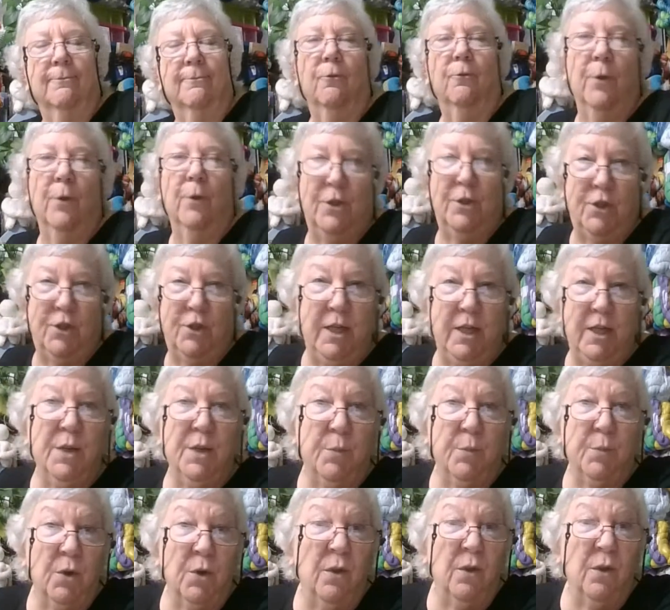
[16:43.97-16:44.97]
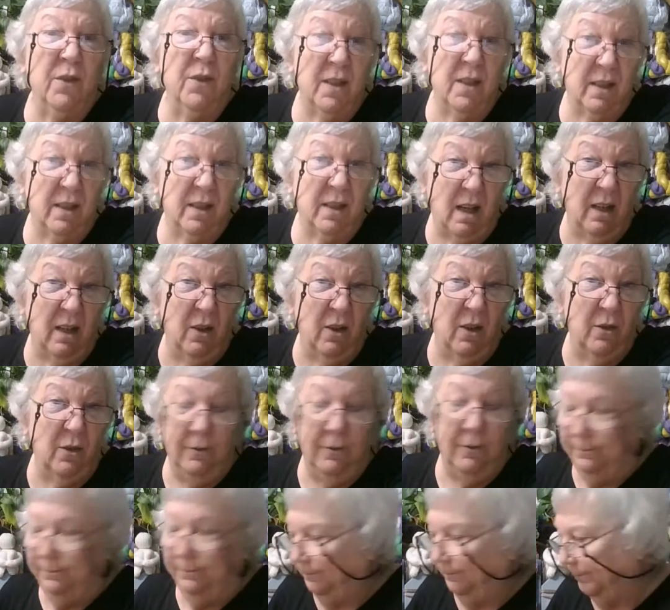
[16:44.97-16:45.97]
Regina Provenzano.
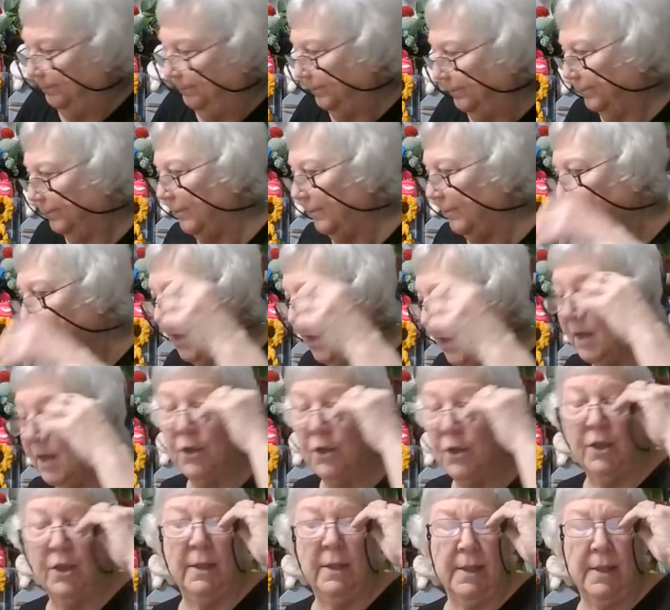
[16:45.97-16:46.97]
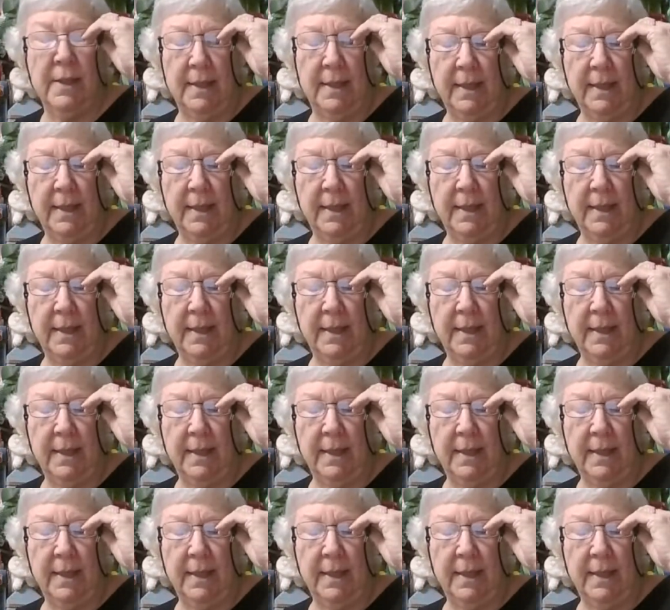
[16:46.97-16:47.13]
She said,